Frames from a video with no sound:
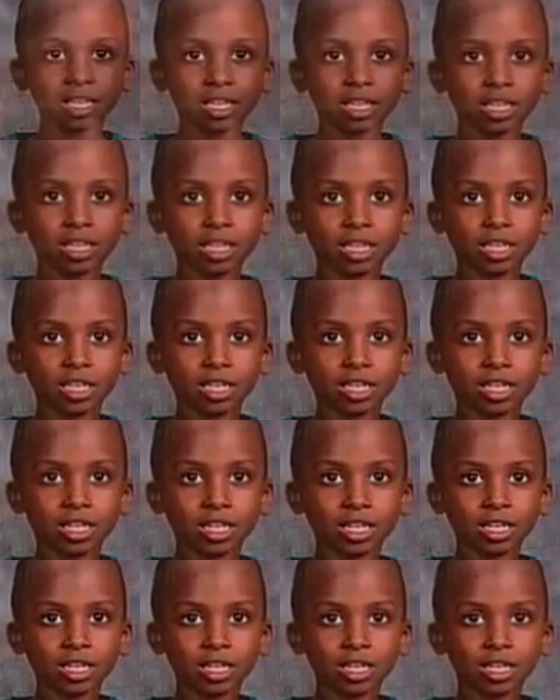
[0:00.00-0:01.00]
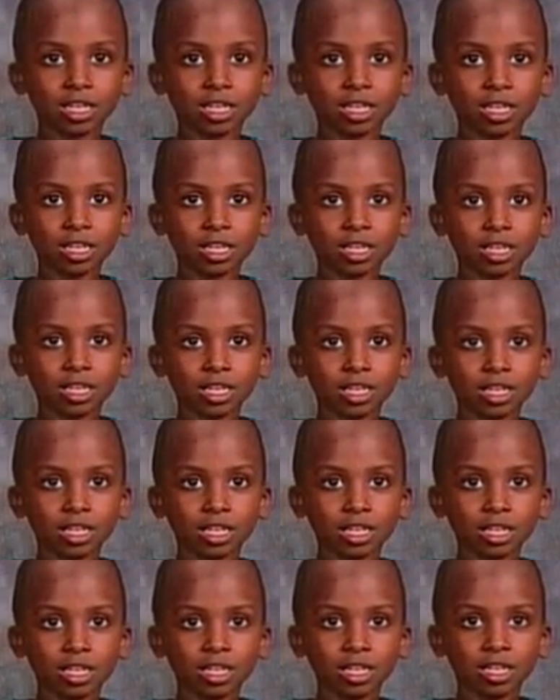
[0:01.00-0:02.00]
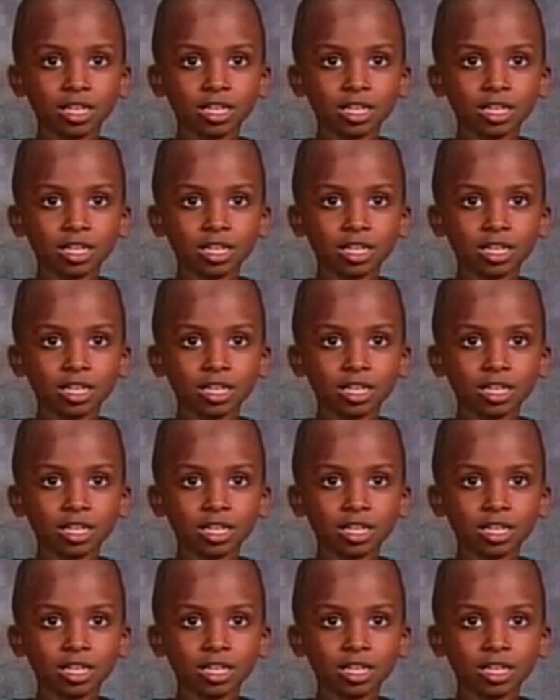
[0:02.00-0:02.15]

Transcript: No words are spoken by the person on screen.